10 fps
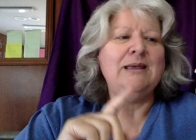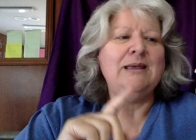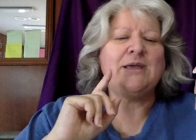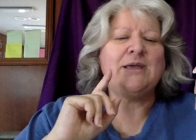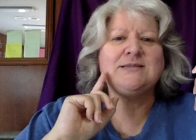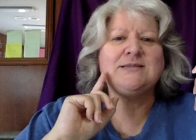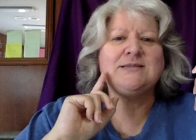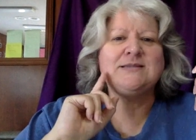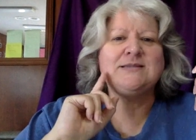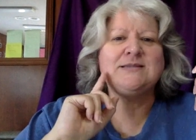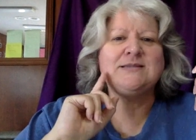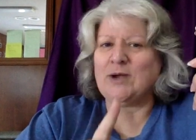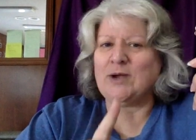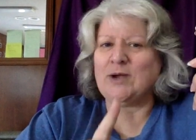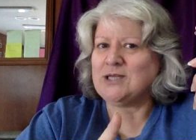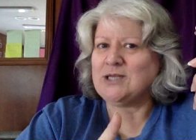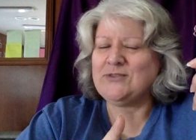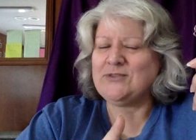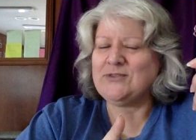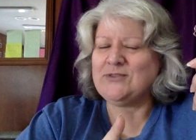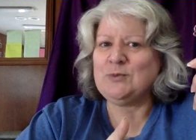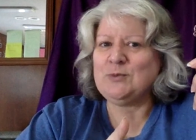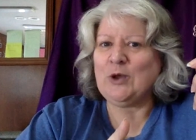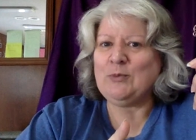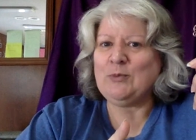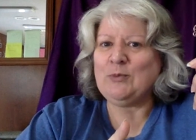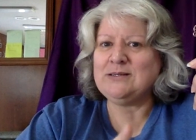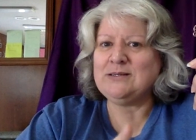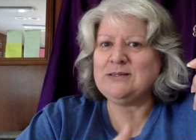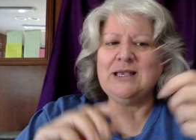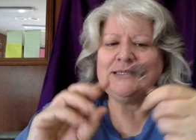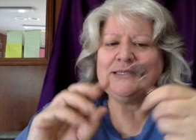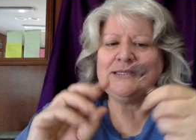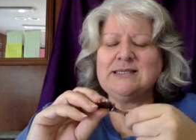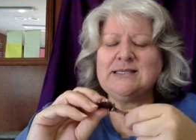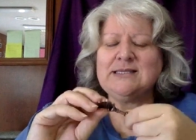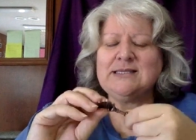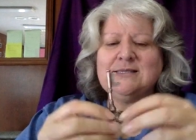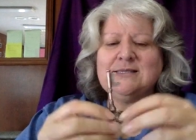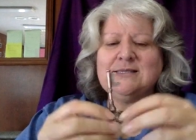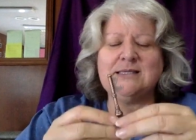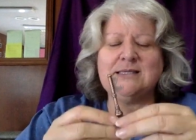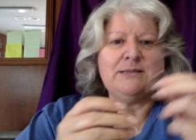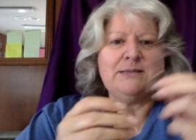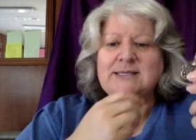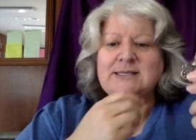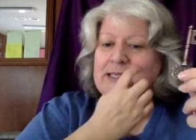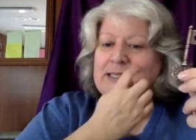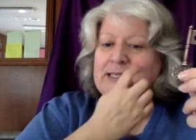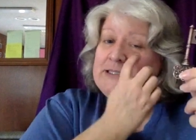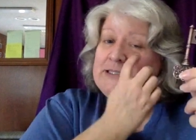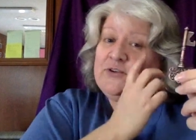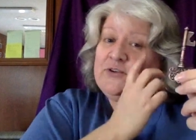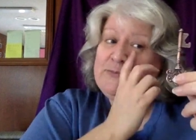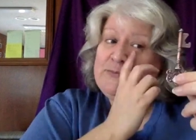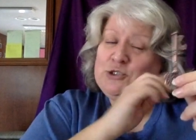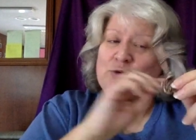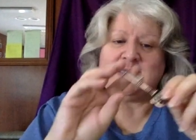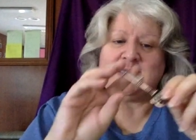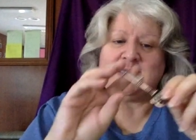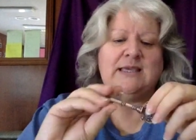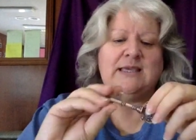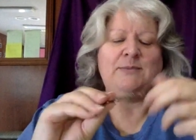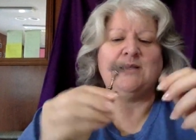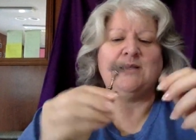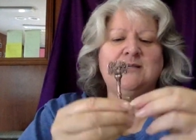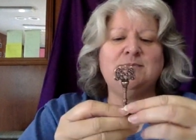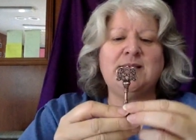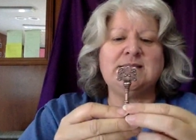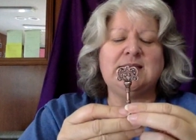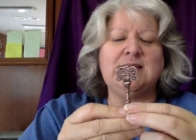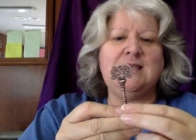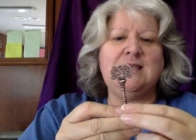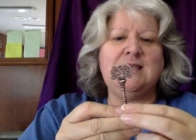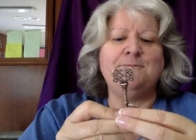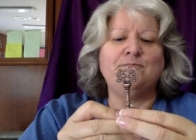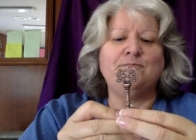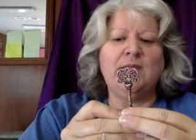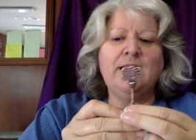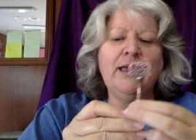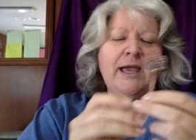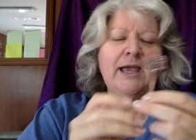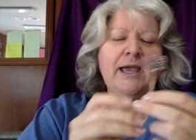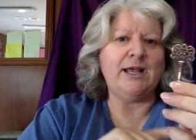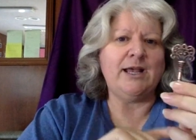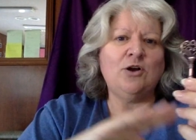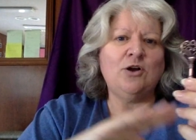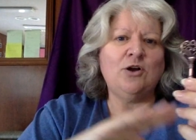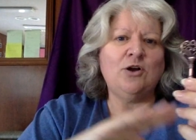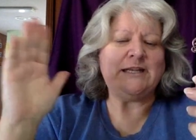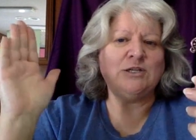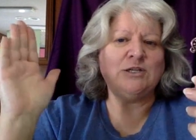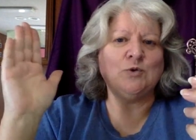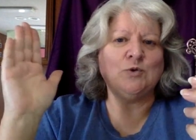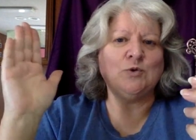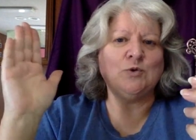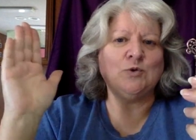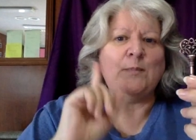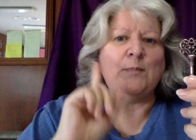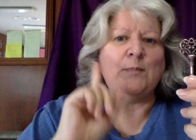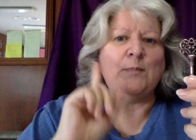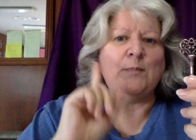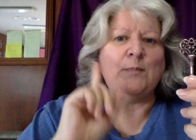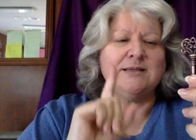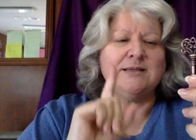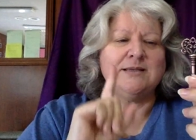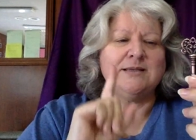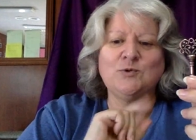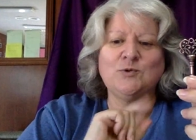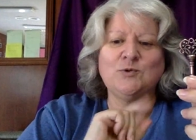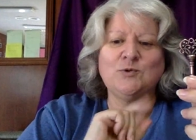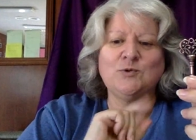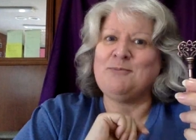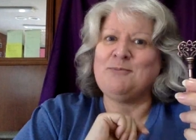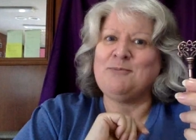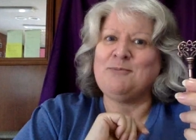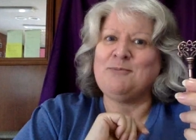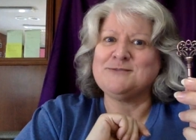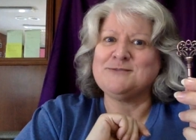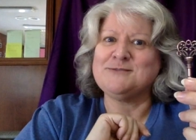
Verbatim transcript: because it may not be the right time for that door to be opened. See, this key, this is a master key, but it's a very special master key because this master key can unlock any door, but some doors have time locks.